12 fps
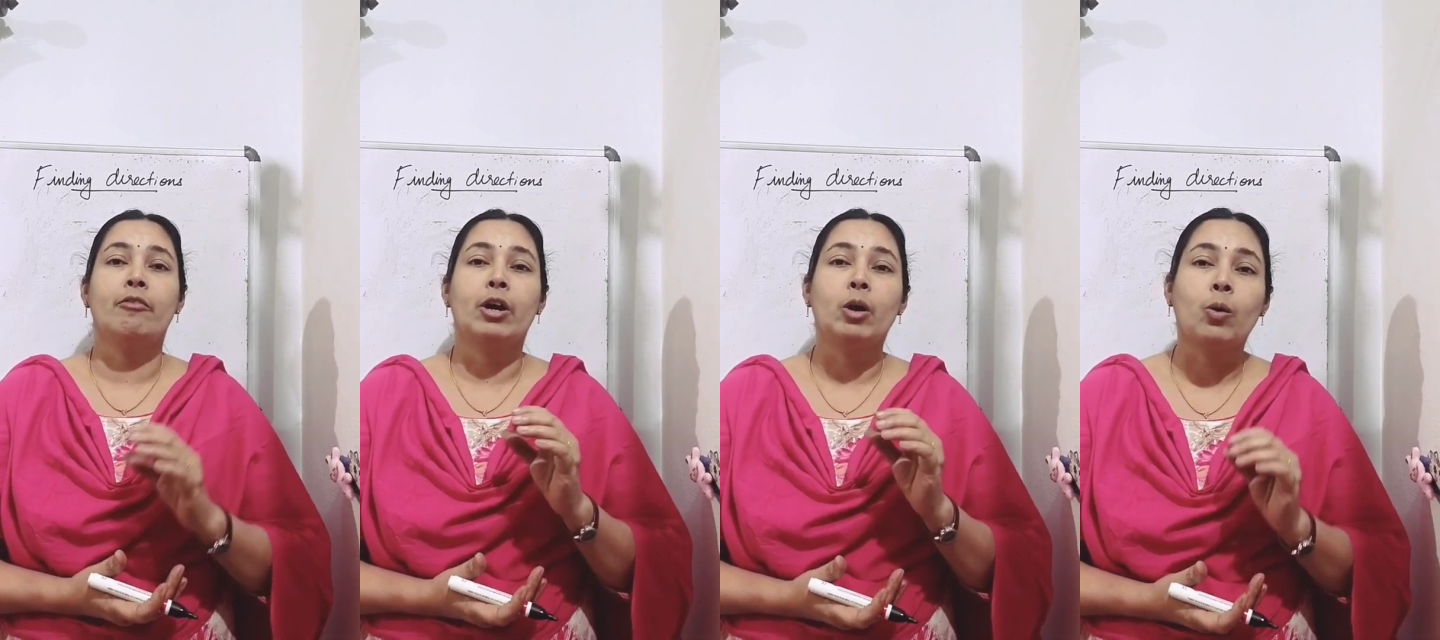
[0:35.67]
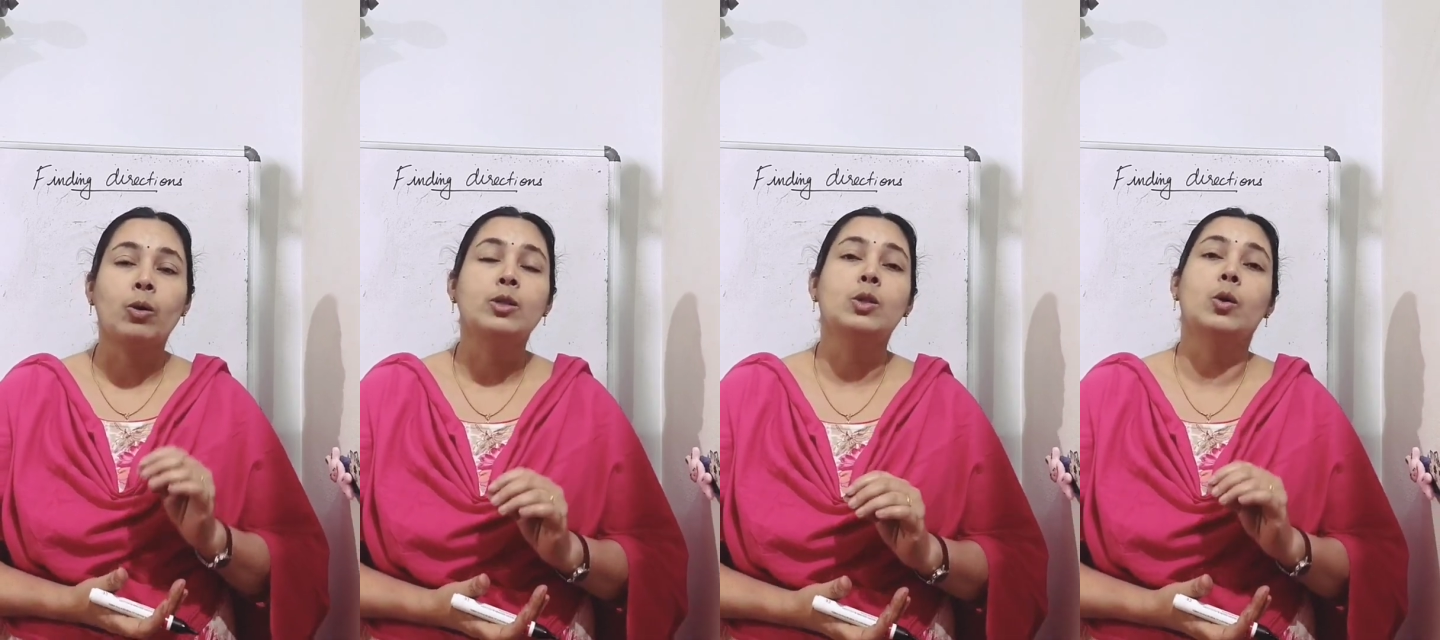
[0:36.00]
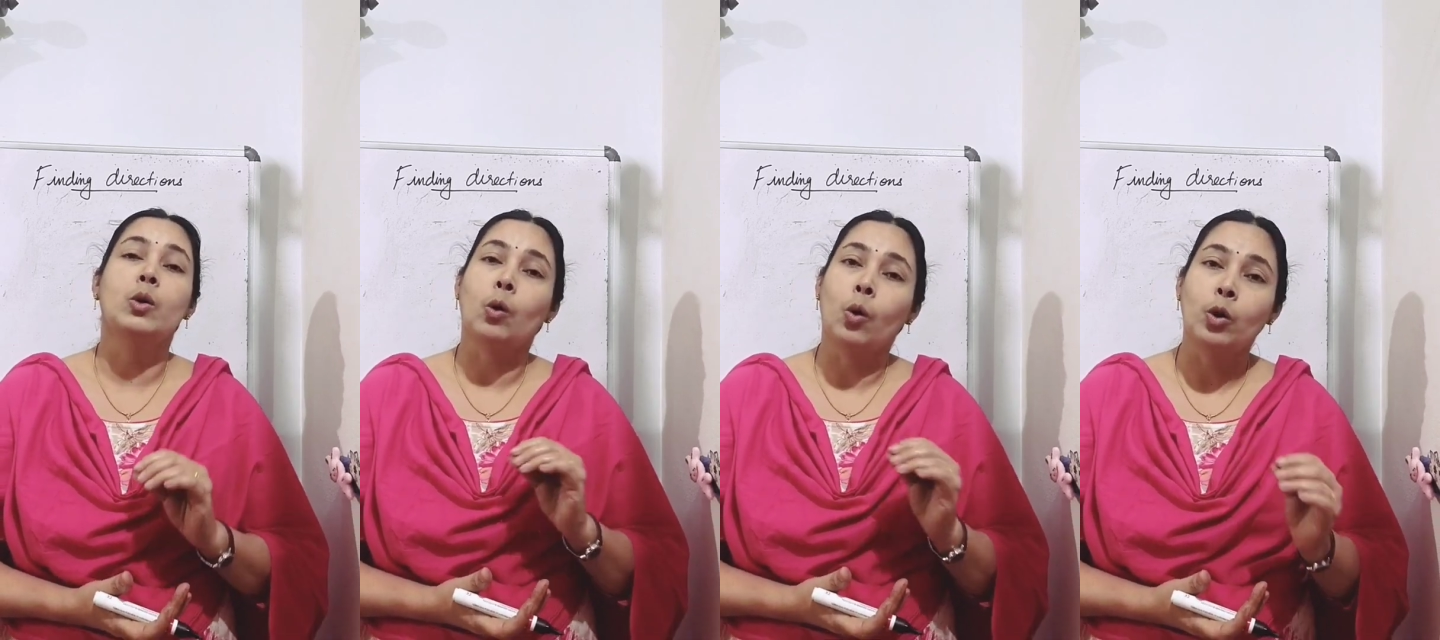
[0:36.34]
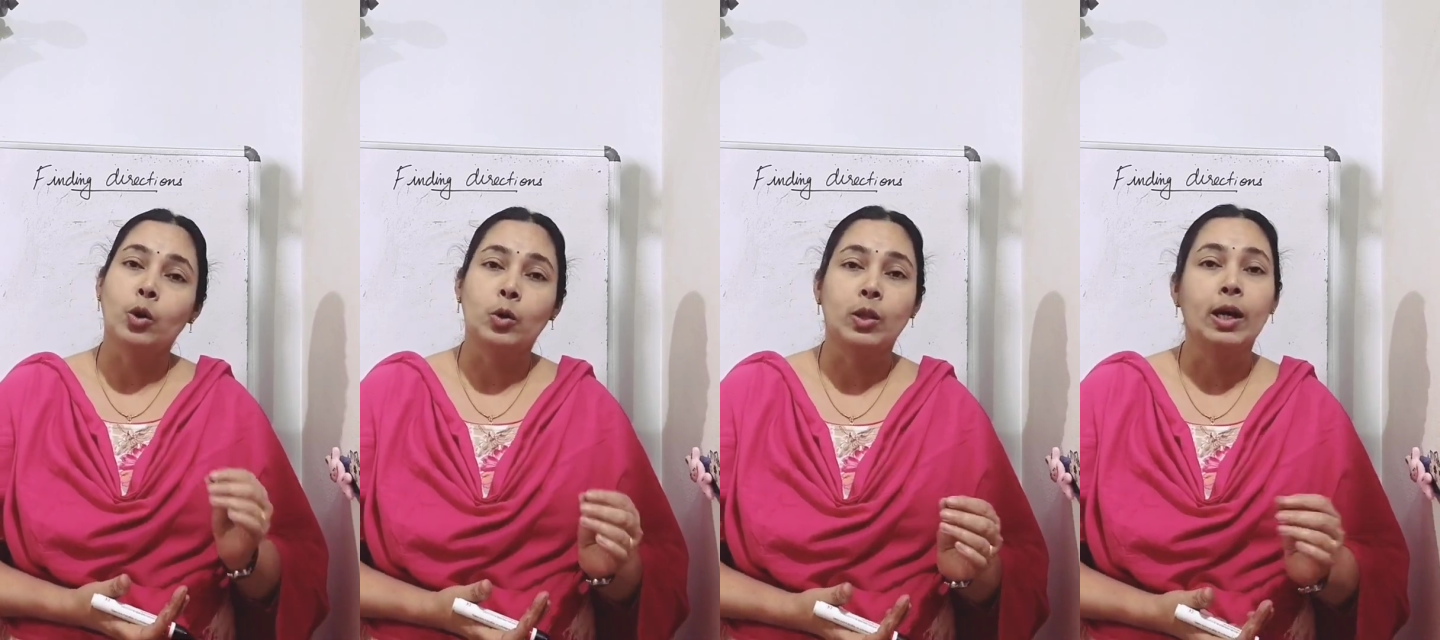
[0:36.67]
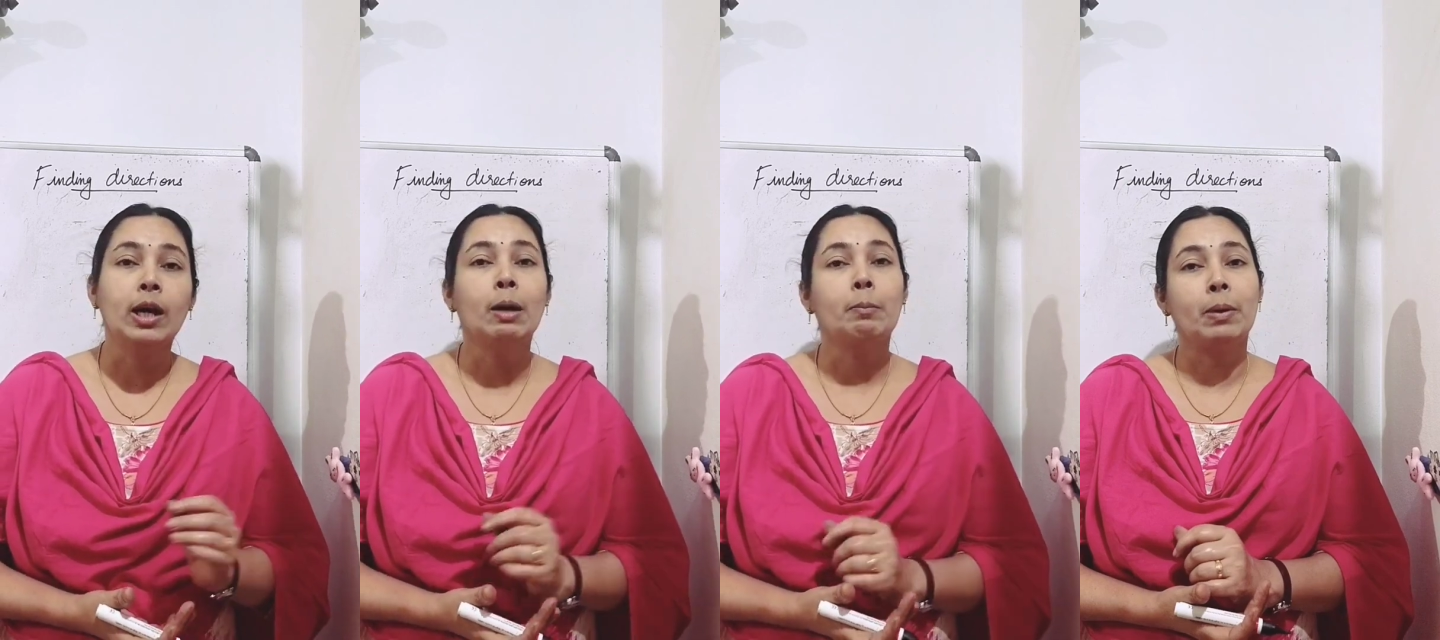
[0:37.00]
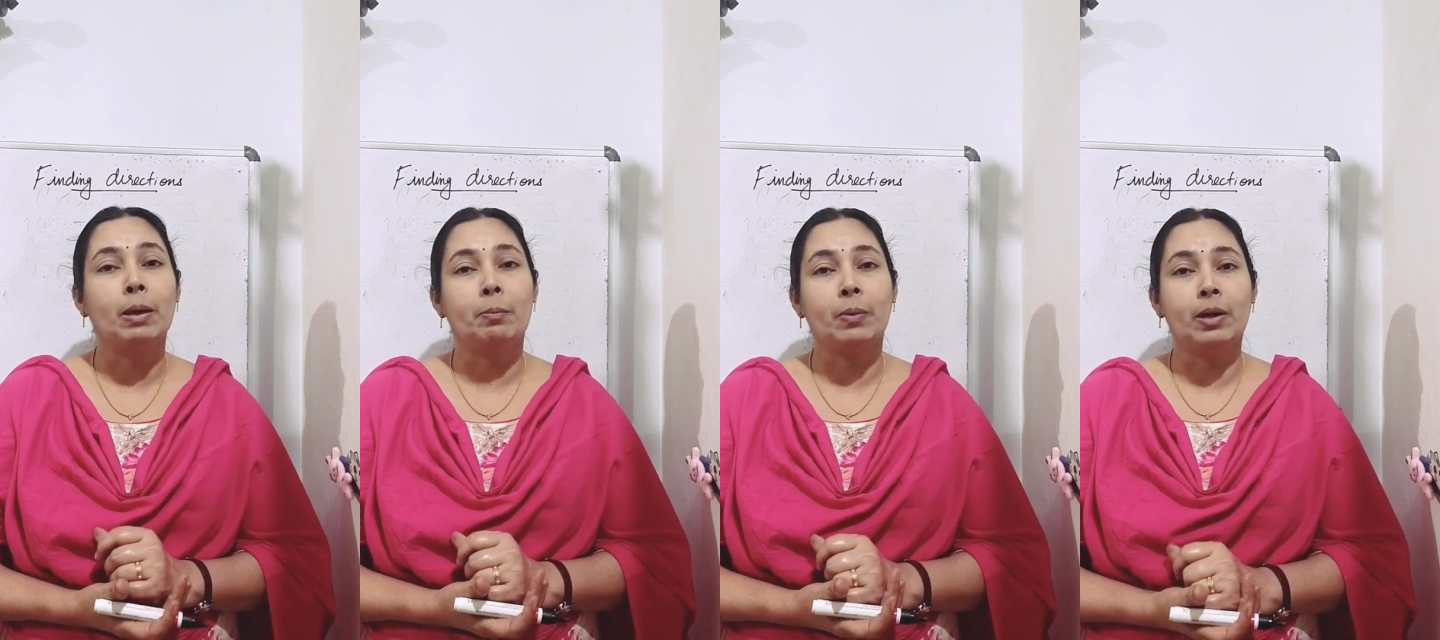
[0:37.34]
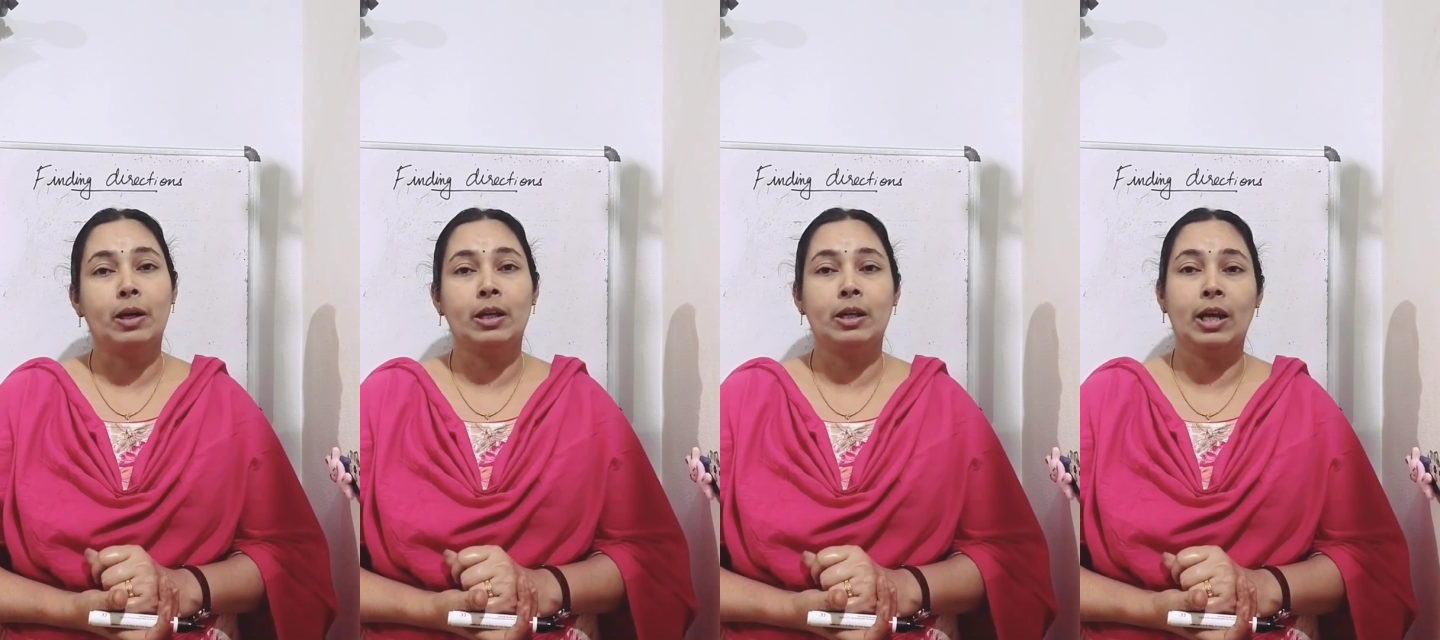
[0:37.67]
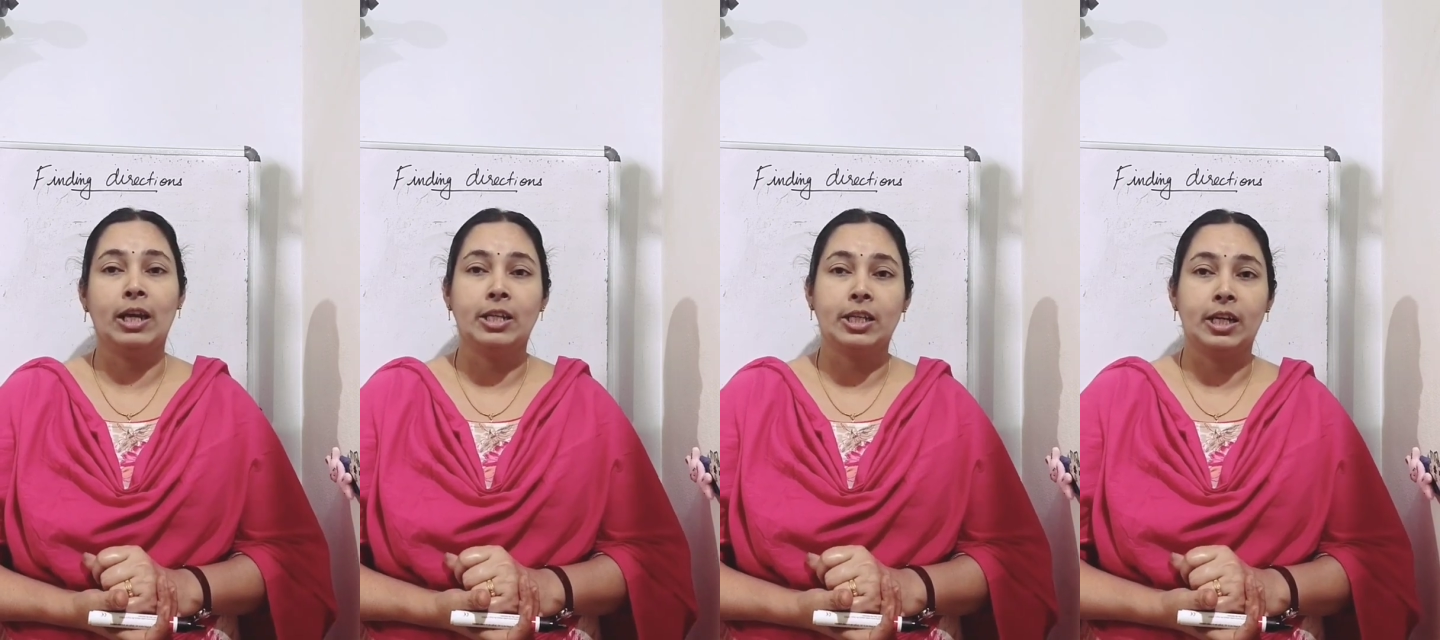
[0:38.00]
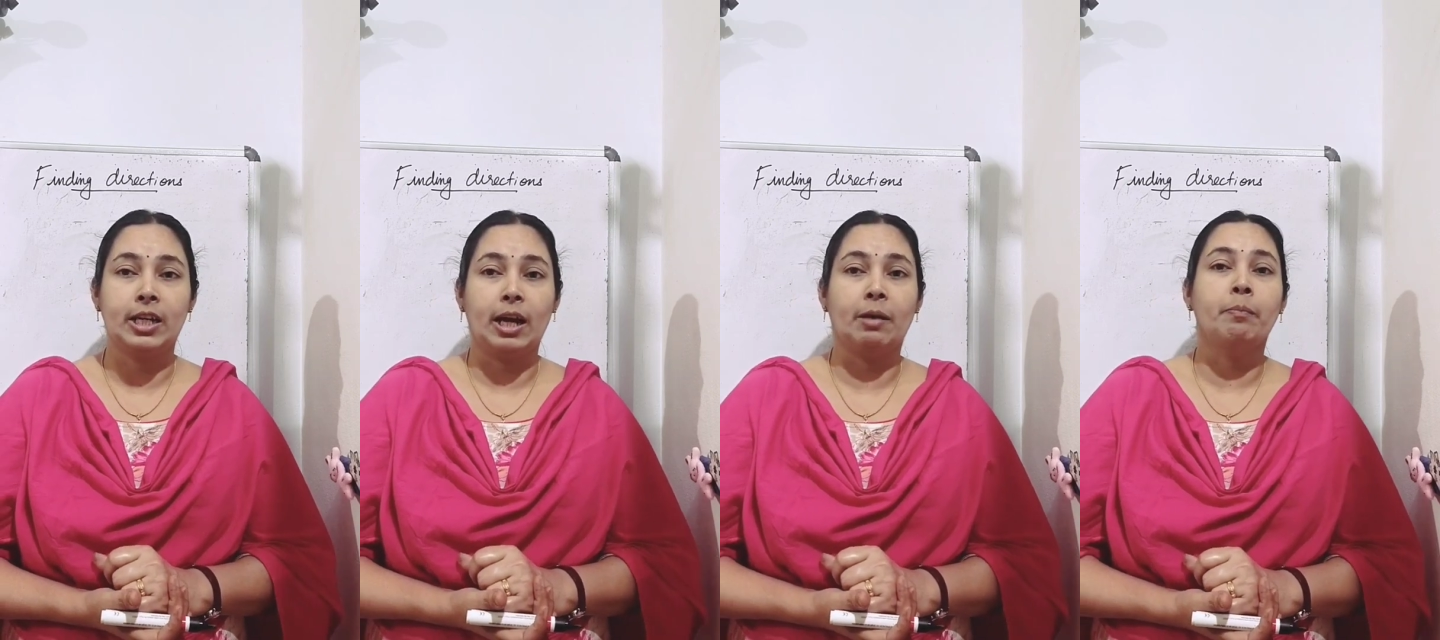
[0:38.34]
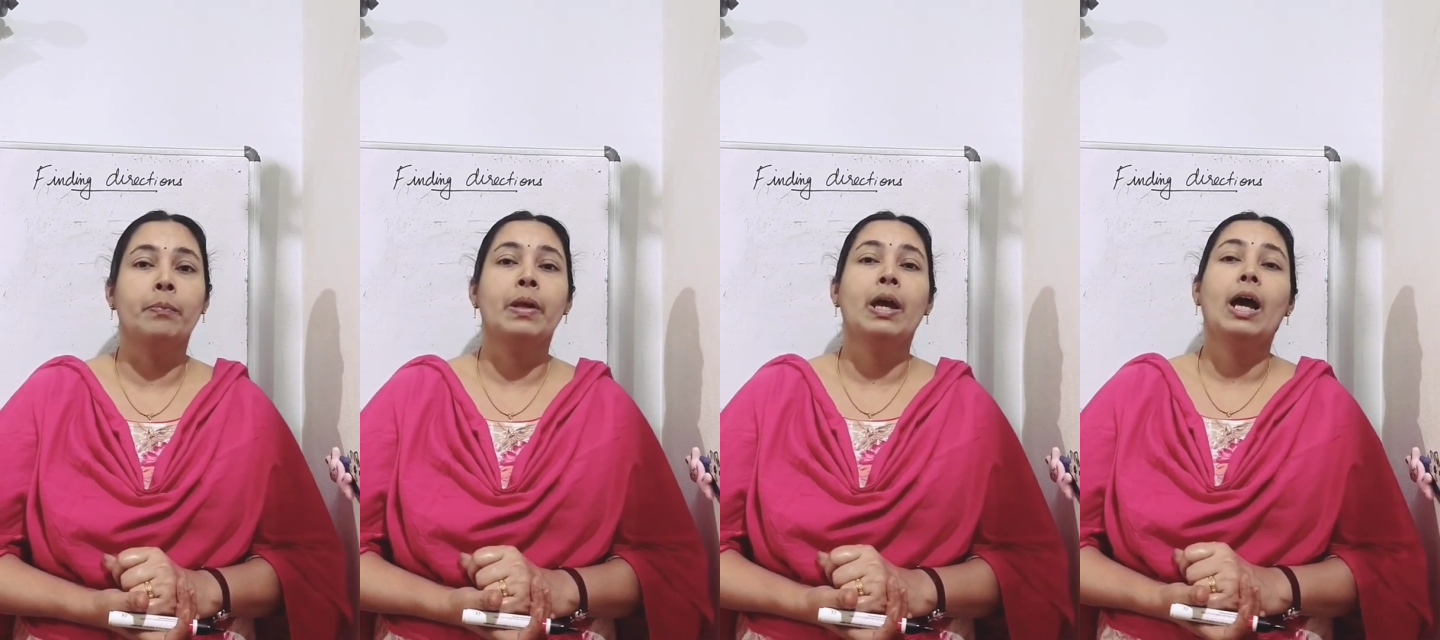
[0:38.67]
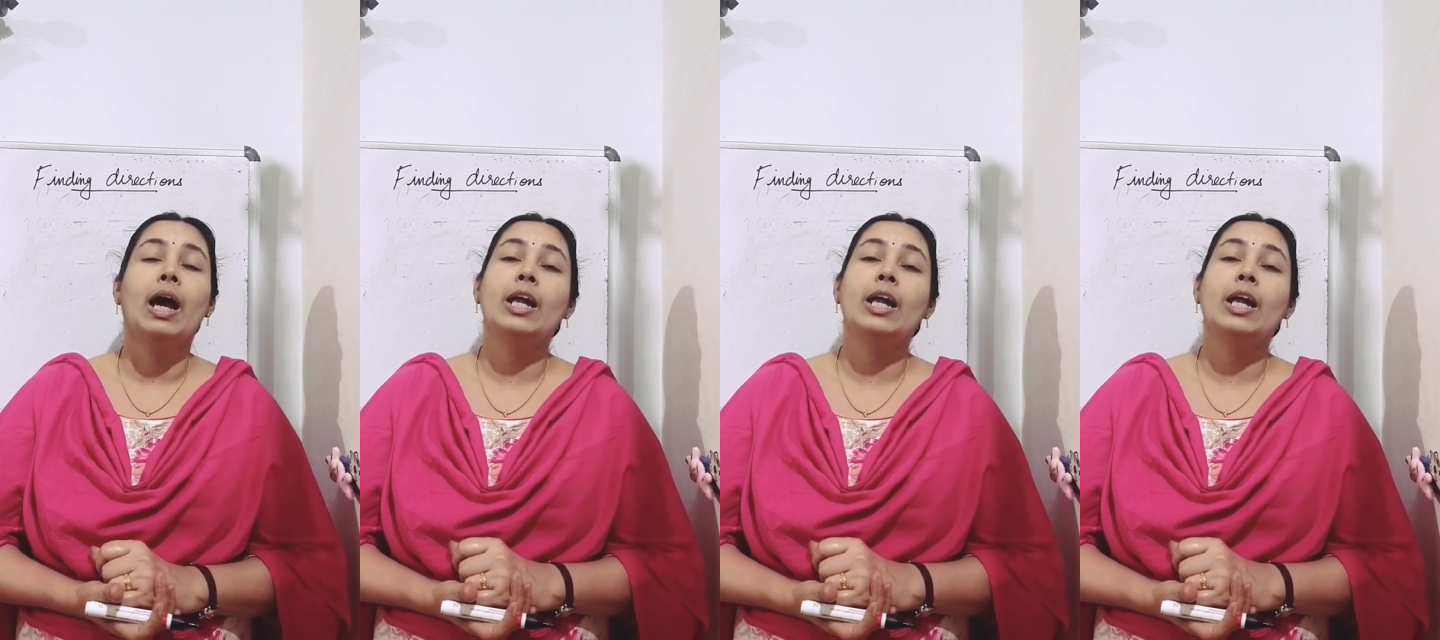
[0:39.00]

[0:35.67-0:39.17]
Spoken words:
were also known to the people in ancient times.